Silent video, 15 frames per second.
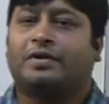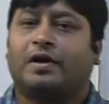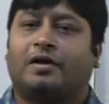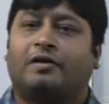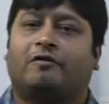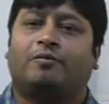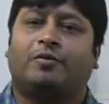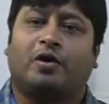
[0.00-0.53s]
a
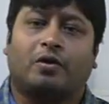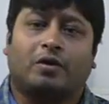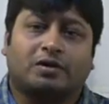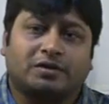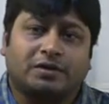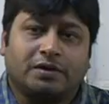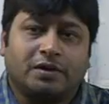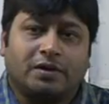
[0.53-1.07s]
theory of
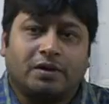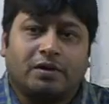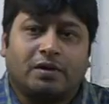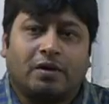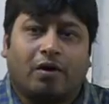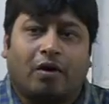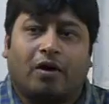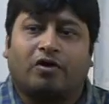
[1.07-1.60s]
bureaucracy
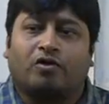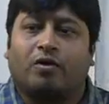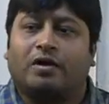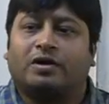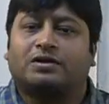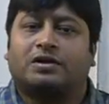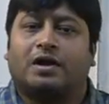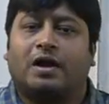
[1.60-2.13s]
or to
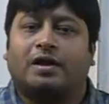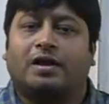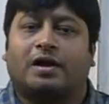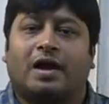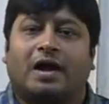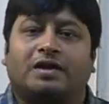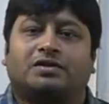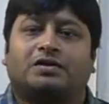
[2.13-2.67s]
understand the
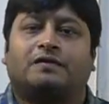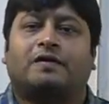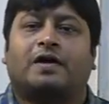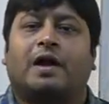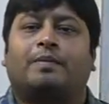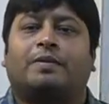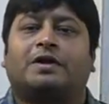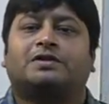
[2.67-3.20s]
rise of
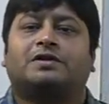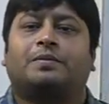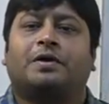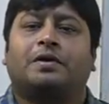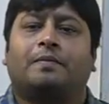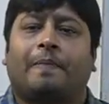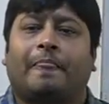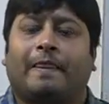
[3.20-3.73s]
capitalism
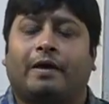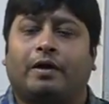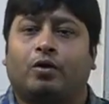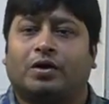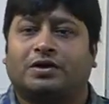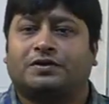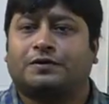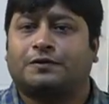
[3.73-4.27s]
in
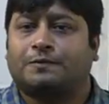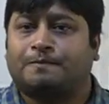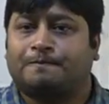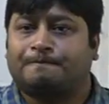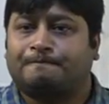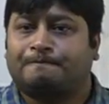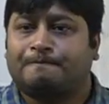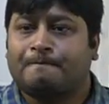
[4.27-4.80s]
US
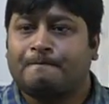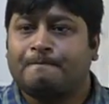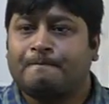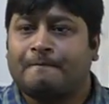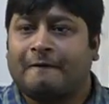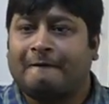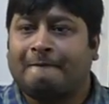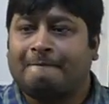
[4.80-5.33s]

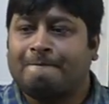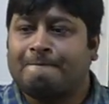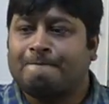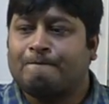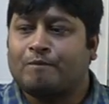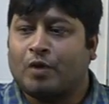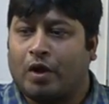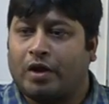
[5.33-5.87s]

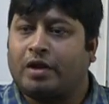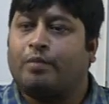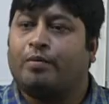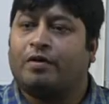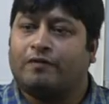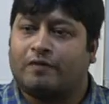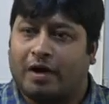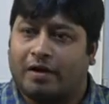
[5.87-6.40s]
or in
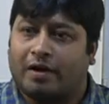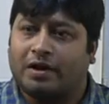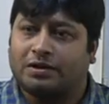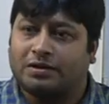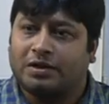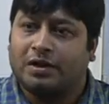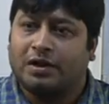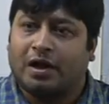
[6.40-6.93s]
number of
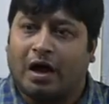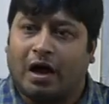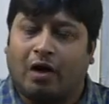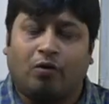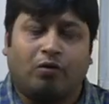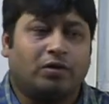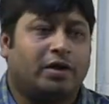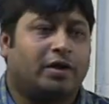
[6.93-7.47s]
countries,
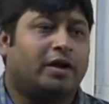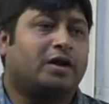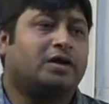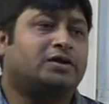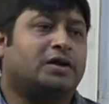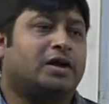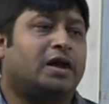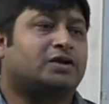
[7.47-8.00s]
how the
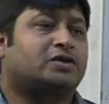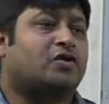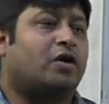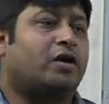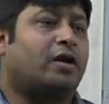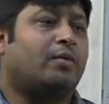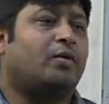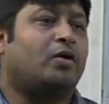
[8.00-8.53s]
religion has
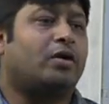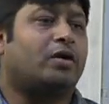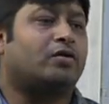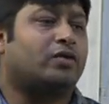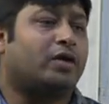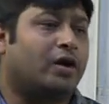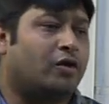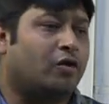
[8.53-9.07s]
contributed
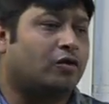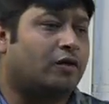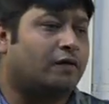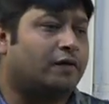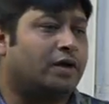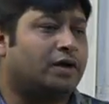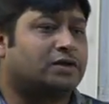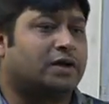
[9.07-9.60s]
to the growth
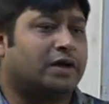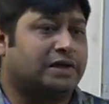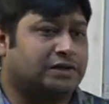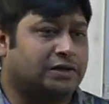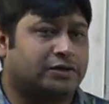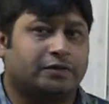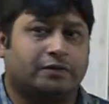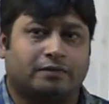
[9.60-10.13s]
of
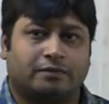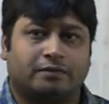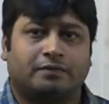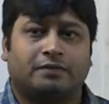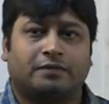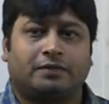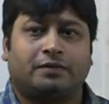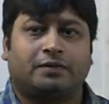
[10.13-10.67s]
industrialization.
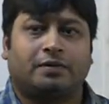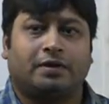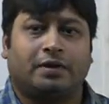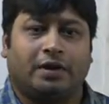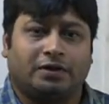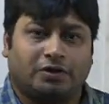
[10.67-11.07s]
He